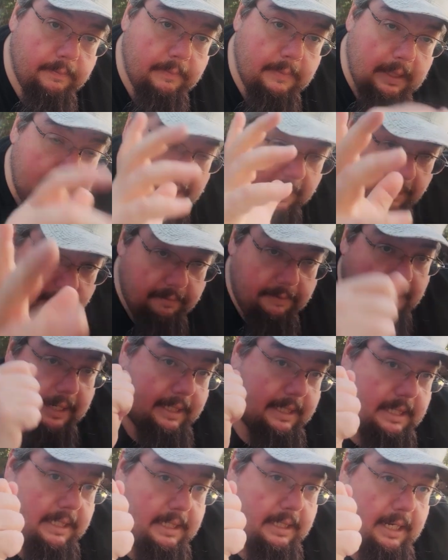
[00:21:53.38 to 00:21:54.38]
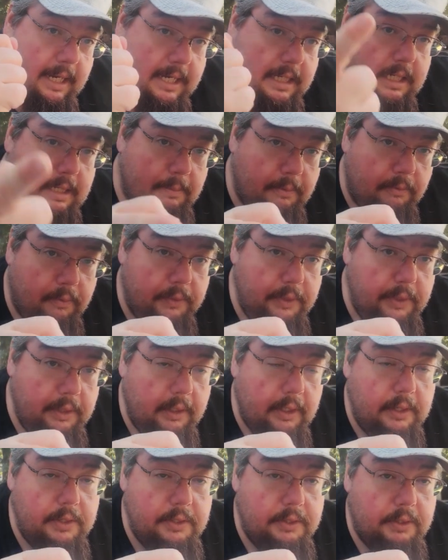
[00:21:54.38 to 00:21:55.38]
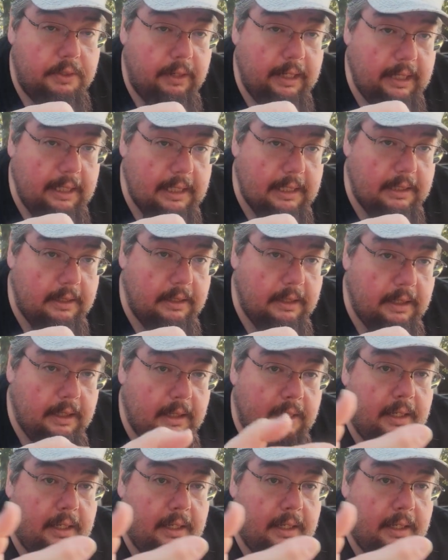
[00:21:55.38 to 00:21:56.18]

And if I can snatch it before you close your hand,